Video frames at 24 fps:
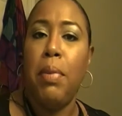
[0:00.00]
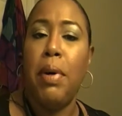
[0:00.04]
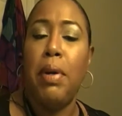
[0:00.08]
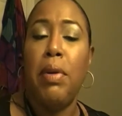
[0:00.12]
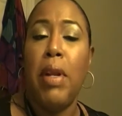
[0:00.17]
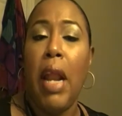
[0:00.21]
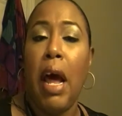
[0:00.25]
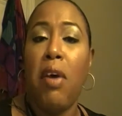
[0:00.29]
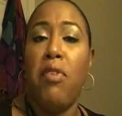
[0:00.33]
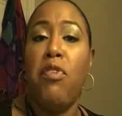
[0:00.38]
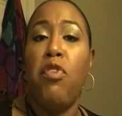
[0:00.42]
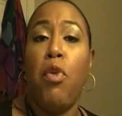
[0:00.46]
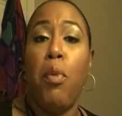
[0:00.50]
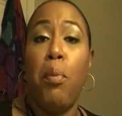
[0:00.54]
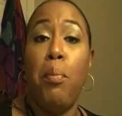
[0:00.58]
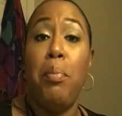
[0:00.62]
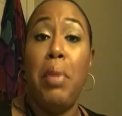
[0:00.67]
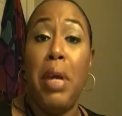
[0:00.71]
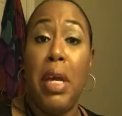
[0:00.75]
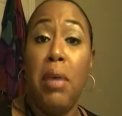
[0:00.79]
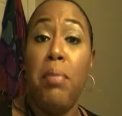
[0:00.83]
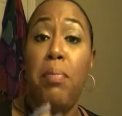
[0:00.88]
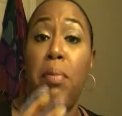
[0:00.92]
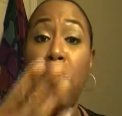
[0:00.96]
but not for
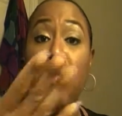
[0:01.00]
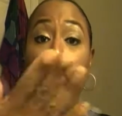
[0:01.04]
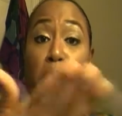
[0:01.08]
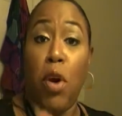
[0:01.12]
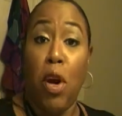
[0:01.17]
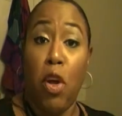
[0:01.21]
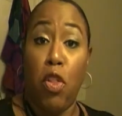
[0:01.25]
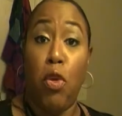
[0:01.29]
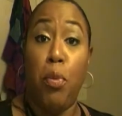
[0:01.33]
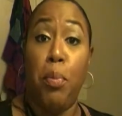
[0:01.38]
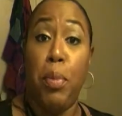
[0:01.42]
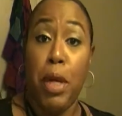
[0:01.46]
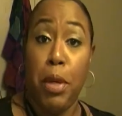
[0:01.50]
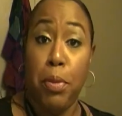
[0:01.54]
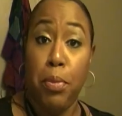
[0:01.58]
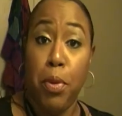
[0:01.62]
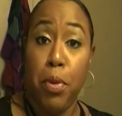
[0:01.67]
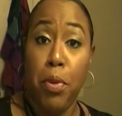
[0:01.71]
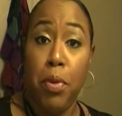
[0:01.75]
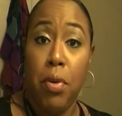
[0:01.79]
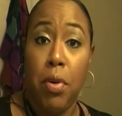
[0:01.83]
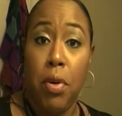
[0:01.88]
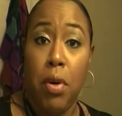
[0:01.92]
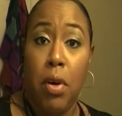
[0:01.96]
me, but for other
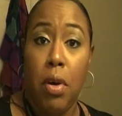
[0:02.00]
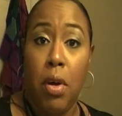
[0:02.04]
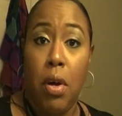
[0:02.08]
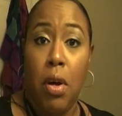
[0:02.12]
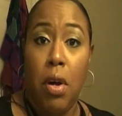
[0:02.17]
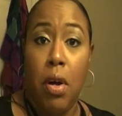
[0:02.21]
people.